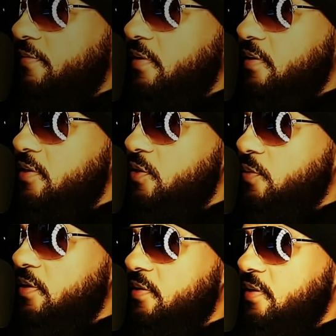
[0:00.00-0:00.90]
of this
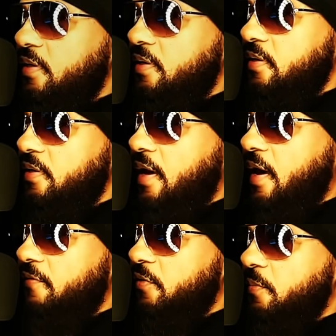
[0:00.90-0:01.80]
was the
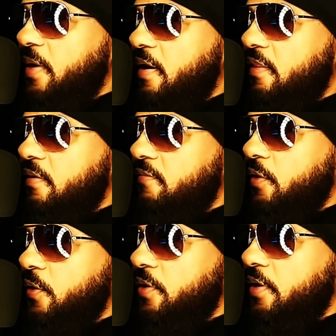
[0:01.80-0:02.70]
aftermath of the
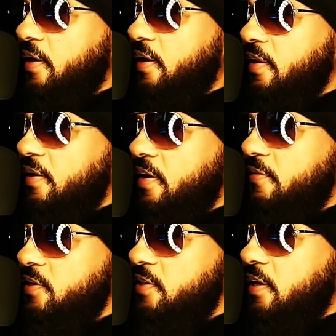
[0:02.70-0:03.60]
hurricane that
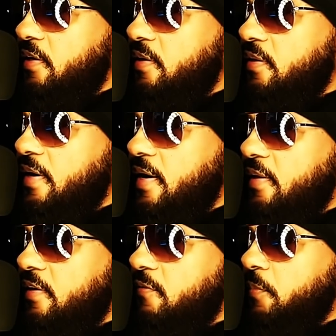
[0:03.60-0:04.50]
devastated the
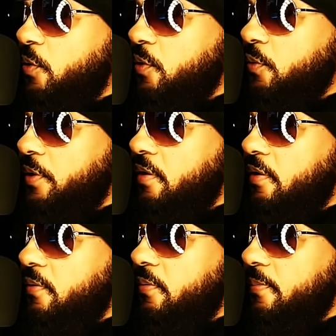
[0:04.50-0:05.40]
island of Puerto
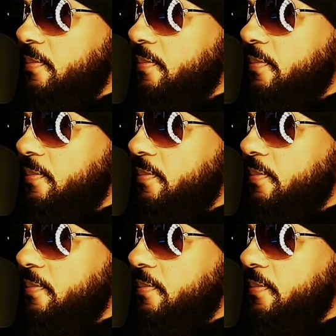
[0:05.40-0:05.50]
Rico.